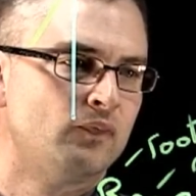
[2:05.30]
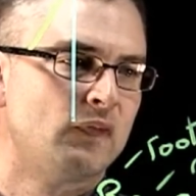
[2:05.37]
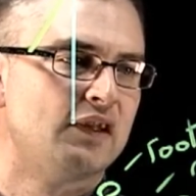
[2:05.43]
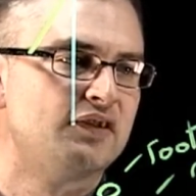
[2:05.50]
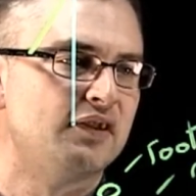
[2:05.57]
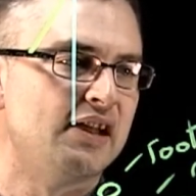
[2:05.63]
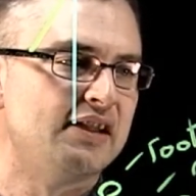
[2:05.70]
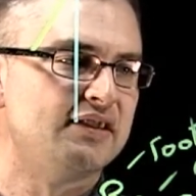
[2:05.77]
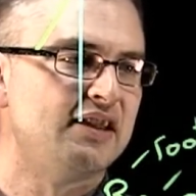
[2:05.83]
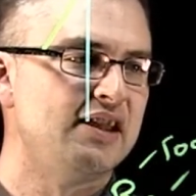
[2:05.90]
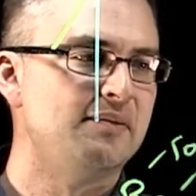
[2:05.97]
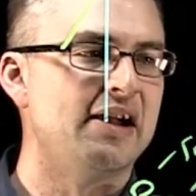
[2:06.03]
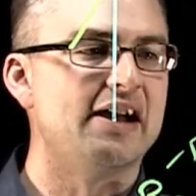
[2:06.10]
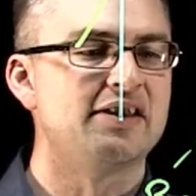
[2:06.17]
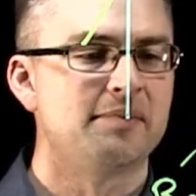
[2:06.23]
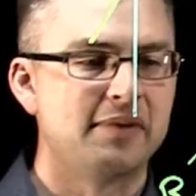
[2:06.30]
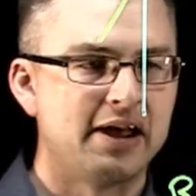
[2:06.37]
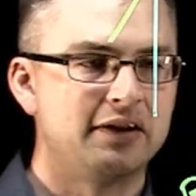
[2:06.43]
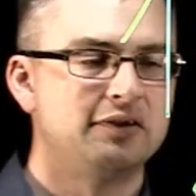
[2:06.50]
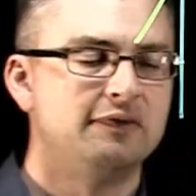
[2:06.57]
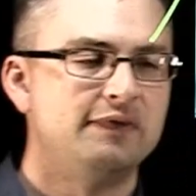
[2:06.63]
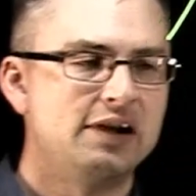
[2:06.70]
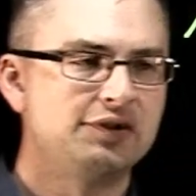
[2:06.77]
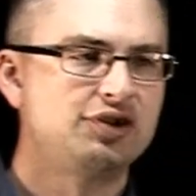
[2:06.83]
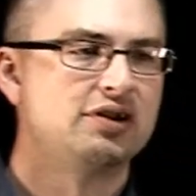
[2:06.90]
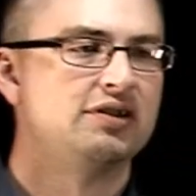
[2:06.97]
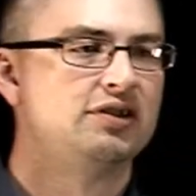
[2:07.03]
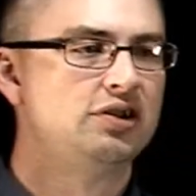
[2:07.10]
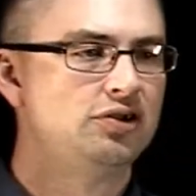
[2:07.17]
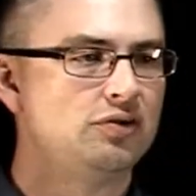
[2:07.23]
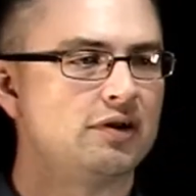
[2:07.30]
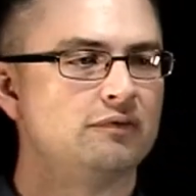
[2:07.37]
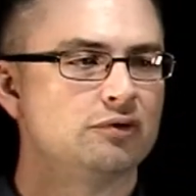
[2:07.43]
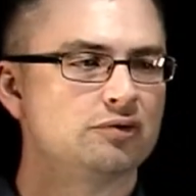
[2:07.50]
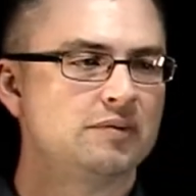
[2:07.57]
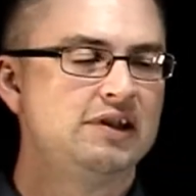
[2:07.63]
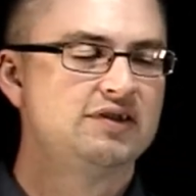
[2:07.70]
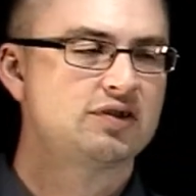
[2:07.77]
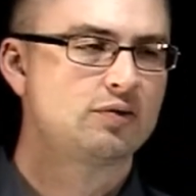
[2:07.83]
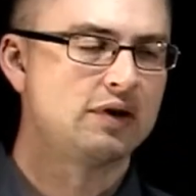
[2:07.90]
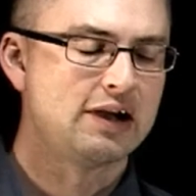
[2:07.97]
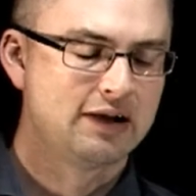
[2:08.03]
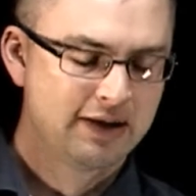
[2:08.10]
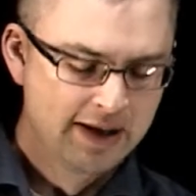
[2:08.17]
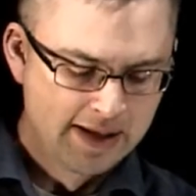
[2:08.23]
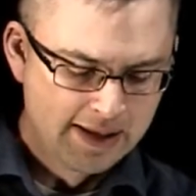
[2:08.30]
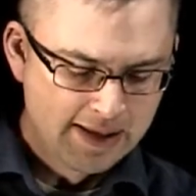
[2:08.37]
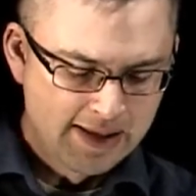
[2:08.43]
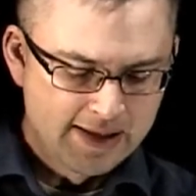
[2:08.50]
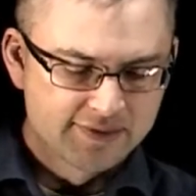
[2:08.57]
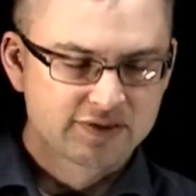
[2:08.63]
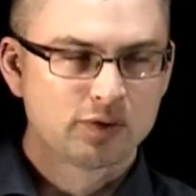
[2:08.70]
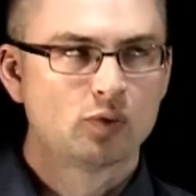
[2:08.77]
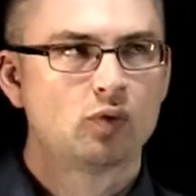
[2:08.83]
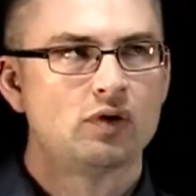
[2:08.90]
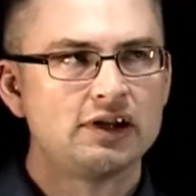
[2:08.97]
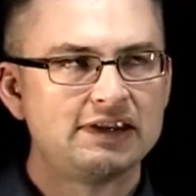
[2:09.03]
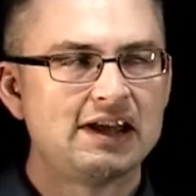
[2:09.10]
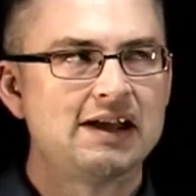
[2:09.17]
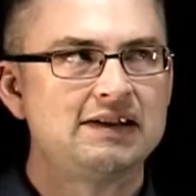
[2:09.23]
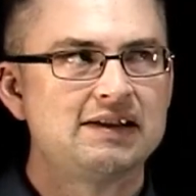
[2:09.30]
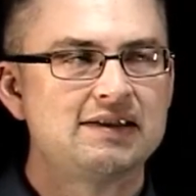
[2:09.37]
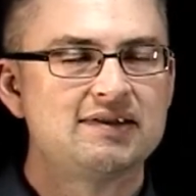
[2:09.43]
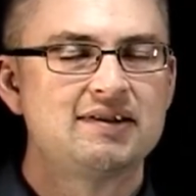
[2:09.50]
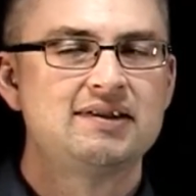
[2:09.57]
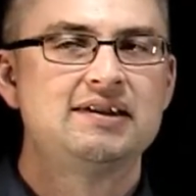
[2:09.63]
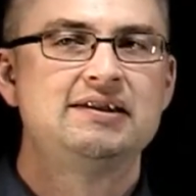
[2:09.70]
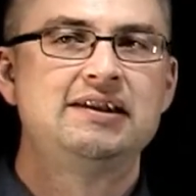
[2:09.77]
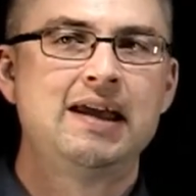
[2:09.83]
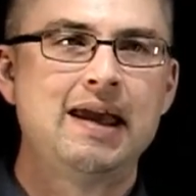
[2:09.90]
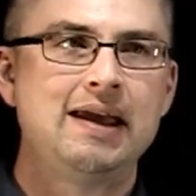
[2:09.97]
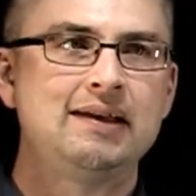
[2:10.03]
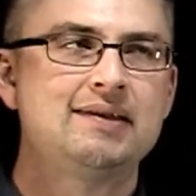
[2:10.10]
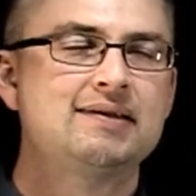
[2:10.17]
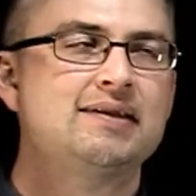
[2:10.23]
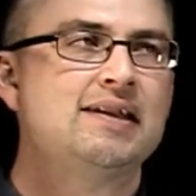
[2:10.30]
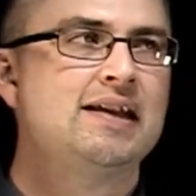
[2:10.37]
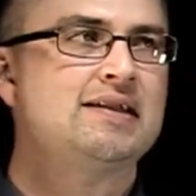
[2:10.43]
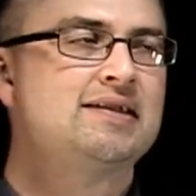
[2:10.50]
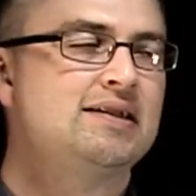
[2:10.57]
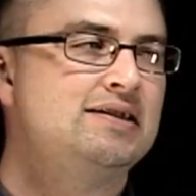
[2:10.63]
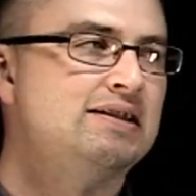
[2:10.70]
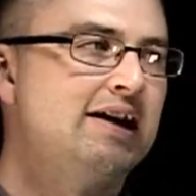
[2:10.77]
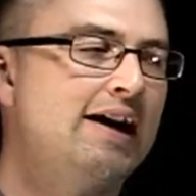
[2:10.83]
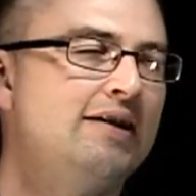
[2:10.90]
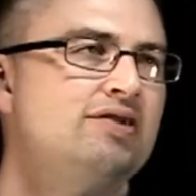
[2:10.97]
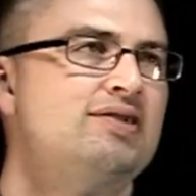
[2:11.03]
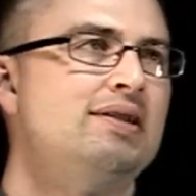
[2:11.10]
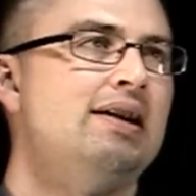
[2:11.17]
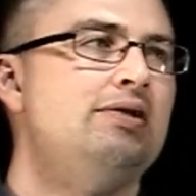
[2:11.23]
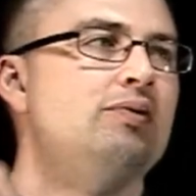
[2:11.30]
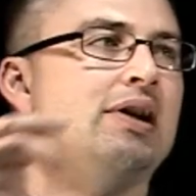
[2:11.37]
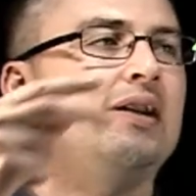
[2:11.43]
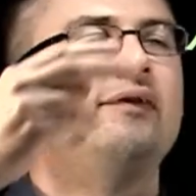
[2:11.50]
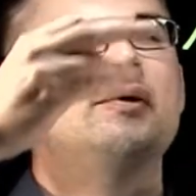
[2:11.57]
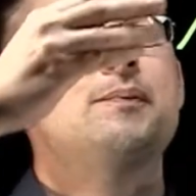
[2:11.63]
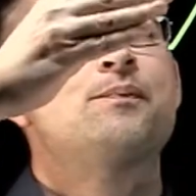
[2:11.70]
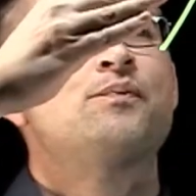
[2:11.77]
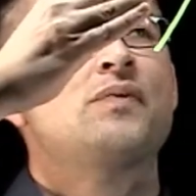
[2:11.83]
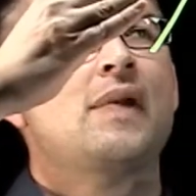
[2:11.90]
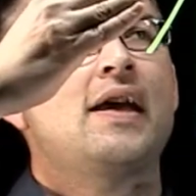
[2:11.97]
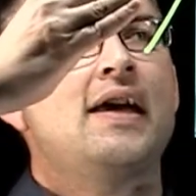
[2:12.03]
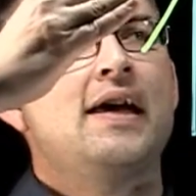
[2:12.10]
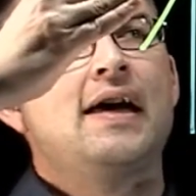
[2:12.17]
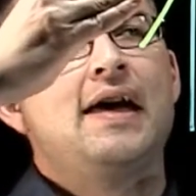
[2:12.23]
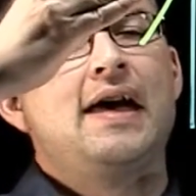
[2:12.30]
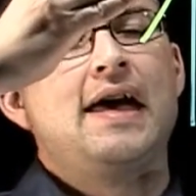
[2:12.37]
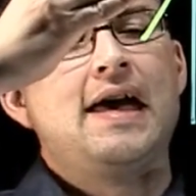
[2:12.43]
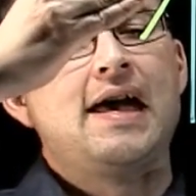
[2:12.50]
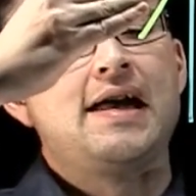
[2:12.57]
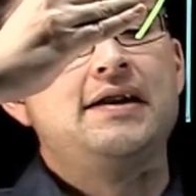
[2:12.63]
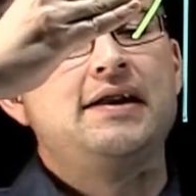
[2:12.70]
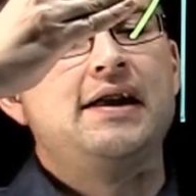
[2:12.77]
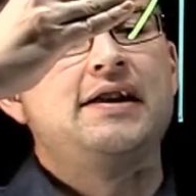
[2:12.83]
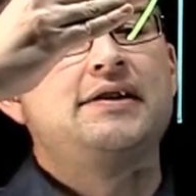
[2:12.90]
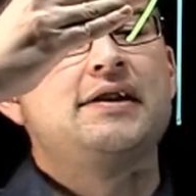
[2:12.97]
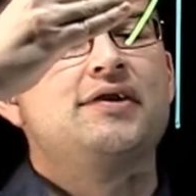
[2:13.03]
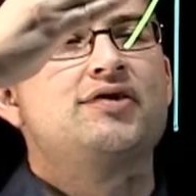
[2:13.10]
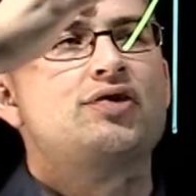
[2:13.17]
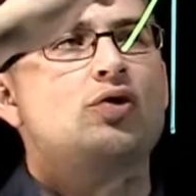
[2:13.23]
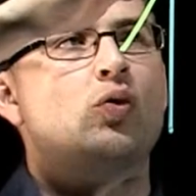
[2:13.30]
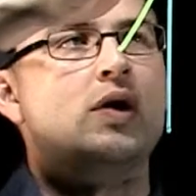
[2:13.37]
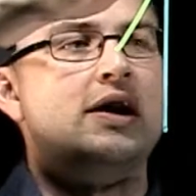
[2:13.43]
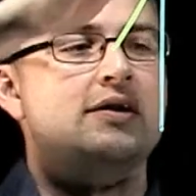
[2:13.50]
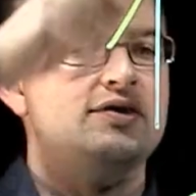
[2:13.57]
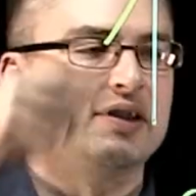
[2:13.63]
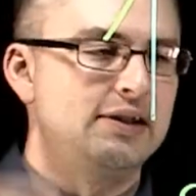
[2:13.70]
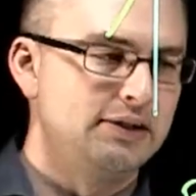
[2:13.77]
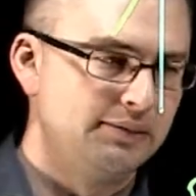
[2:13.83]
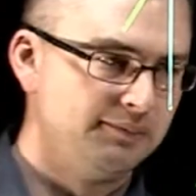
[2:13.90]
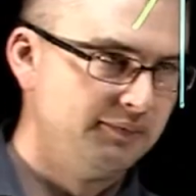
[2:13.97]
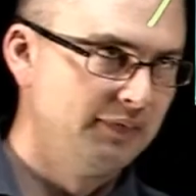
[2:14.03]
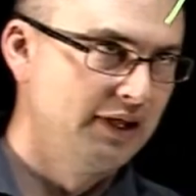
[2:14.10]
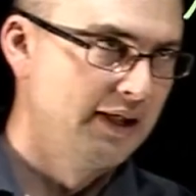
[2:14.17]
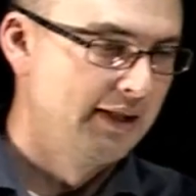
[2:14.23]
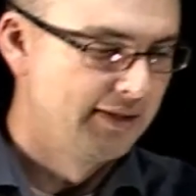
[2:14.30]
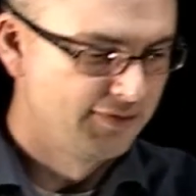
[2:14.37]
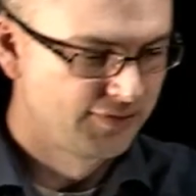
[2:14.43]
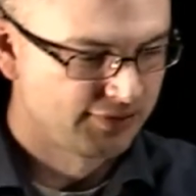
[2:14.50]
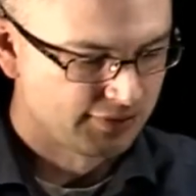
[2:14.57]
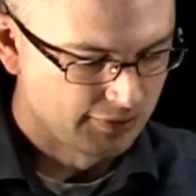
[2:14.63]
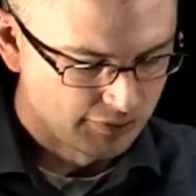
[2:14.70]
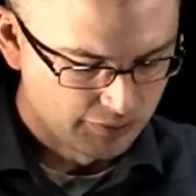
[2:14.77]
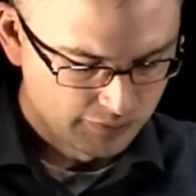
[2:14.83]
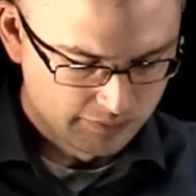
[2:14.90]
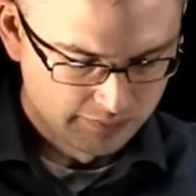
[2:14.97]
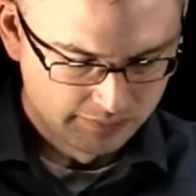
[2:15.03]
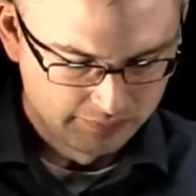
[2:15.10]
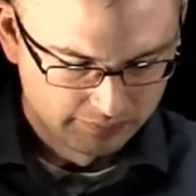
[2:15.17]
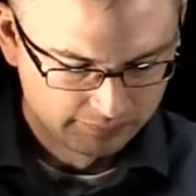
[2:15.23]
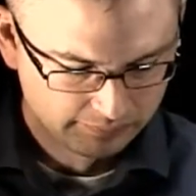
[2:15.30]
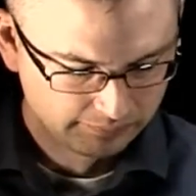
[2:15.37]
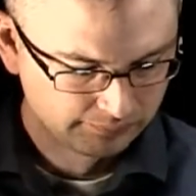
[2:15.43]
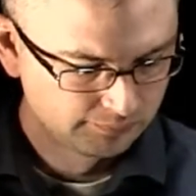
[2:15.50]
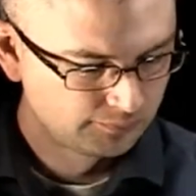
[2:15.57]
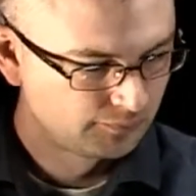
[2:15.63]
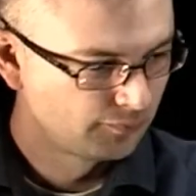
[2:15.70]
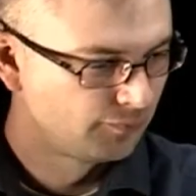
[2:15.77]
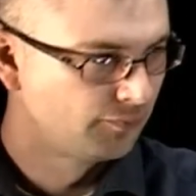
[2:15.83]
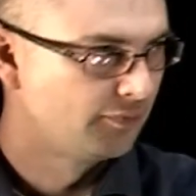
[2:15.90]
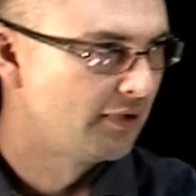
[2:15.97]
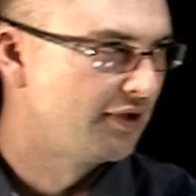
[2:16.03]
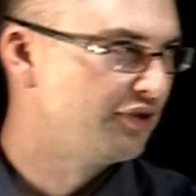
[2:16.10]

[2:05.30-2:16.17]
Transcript: So that's a mathematical function to do a root mean square. So what that does is it takes this entire sine wave and it squares it. And so I'll